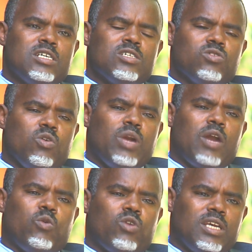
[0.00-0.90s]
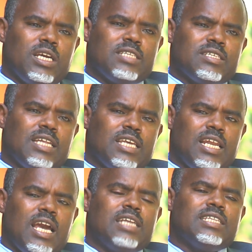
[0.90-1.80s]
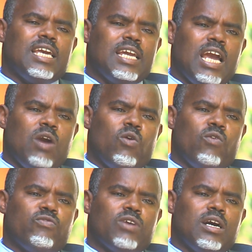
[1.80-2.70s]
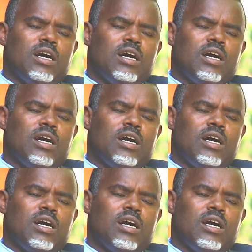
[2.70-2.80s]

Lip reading: So we are working in that area. In the area of